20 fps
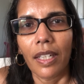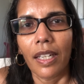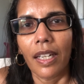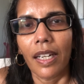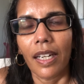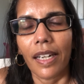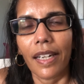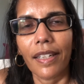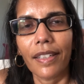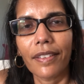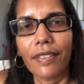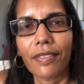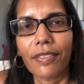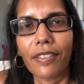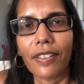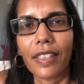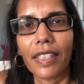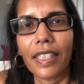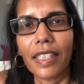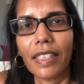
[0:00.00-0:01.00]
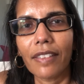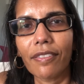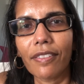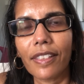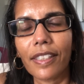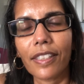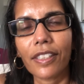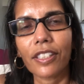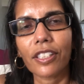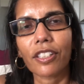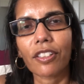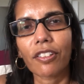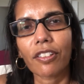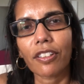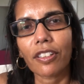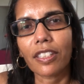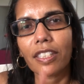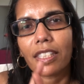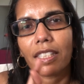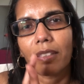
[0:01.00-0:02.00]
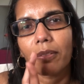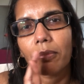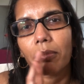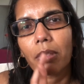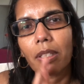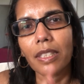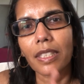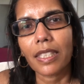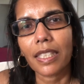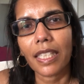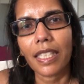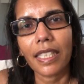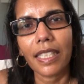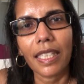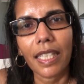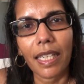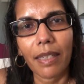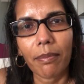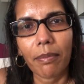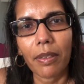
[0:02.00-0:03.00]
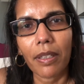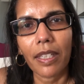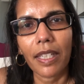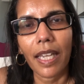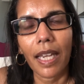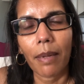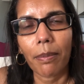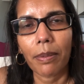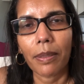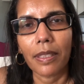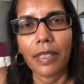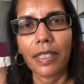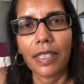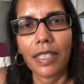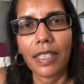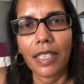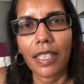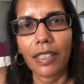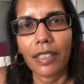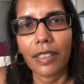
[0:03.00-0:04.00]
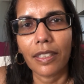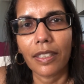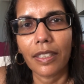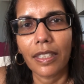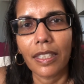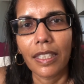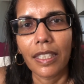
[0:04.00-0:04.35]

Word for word: hopefully, fingers crossed, one day that might happen. So.